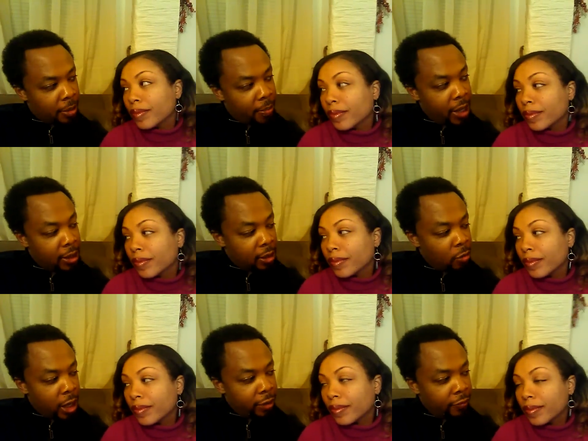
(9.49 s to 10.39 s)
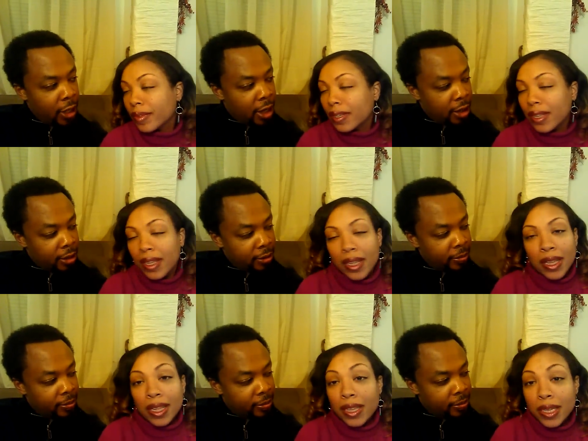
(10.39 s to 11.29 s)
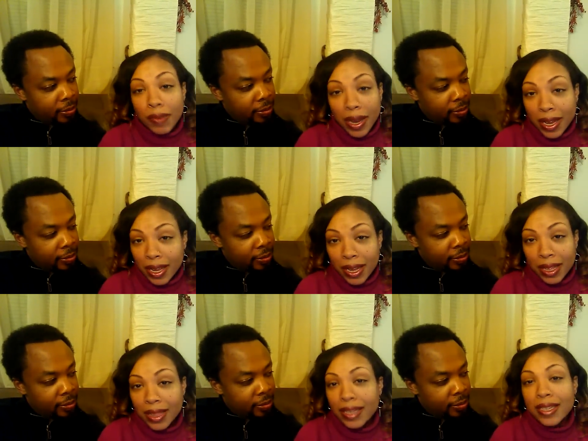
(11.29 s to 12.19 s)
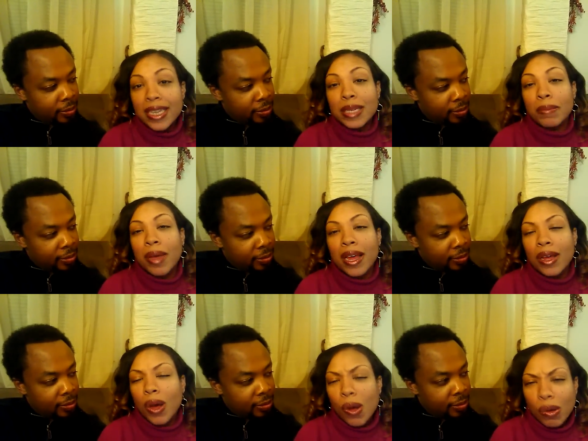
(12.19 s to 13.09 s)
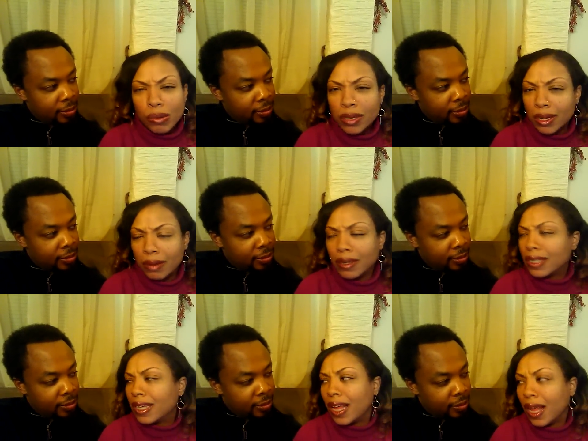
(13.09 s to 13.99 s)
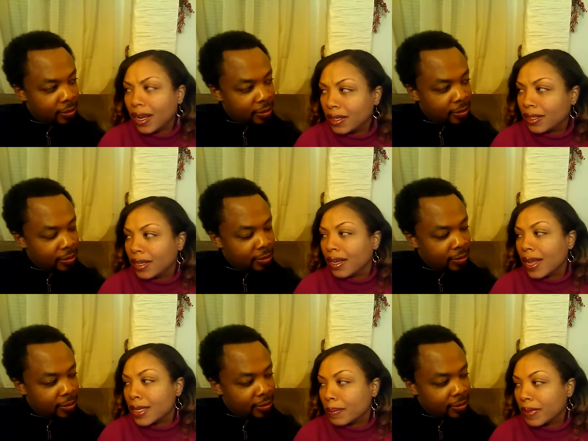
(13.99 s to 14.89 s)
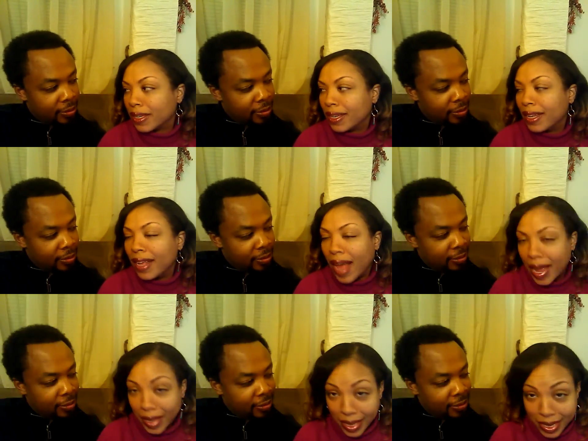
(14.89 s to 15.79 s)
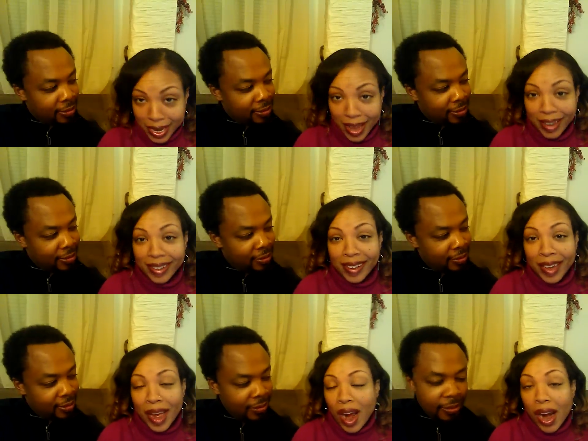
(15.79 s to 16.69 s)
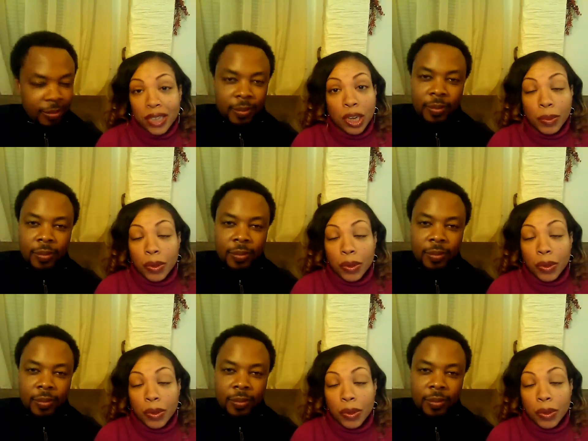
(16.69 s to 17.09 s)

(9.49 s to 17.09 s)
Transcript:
Speaker 1: amazing wife, Aiyana.
Speaker 2: And this right here, this is my oh so intelligent husband, Ayize. All right, y'all,